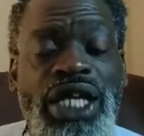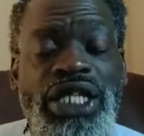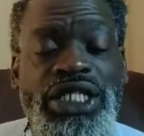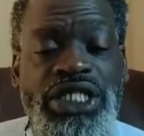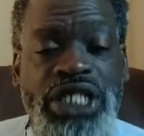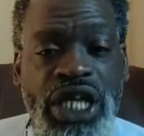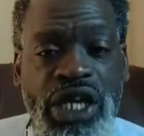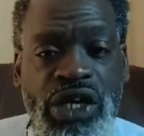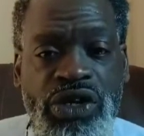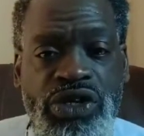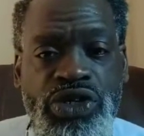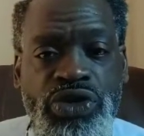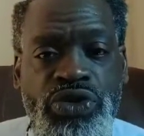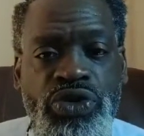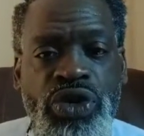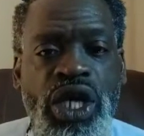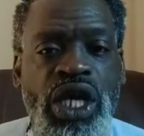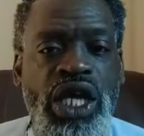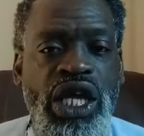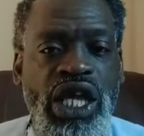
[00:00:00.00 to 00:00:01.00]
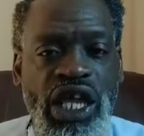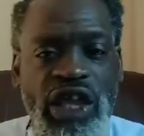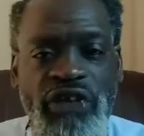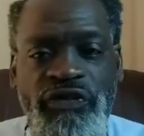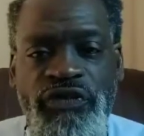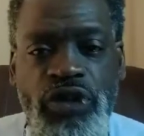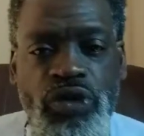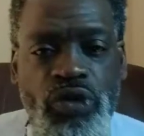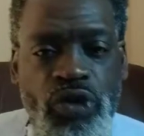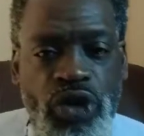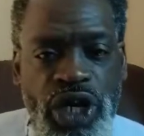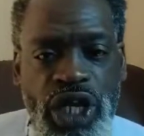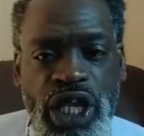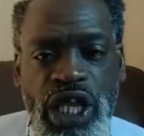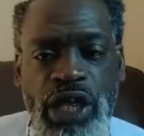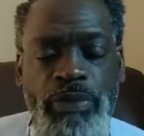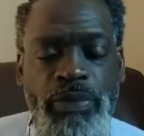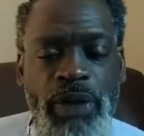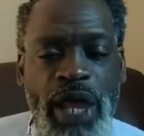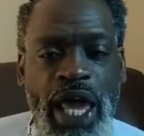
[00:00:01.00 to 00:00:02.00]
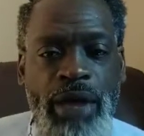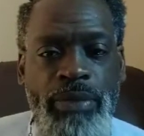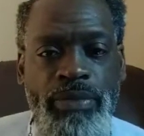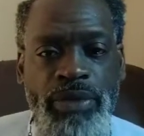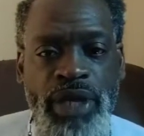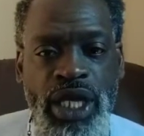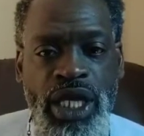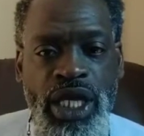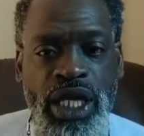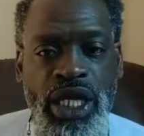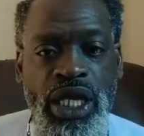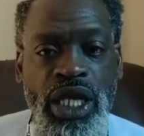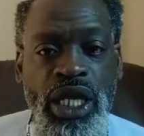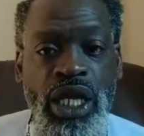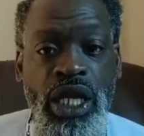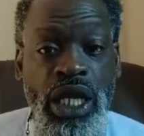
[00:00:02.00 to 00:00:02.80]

to tell you, if you want to get black men